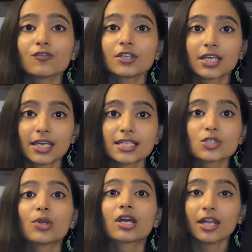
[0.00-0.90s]
of the
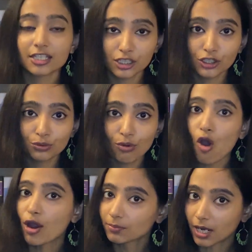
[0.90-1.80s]
case will continue
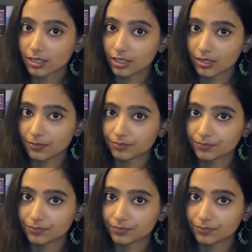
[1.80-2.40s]
on Monday.